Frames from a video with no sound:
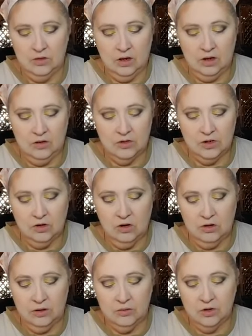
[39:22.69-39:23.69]
I used to
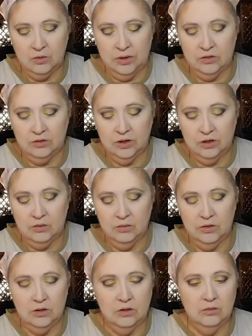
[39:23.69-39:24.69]
call him
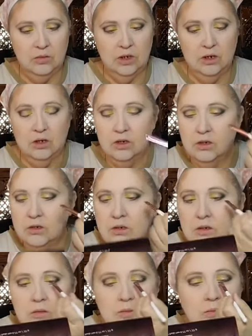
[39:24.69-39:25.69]
Tweedledum because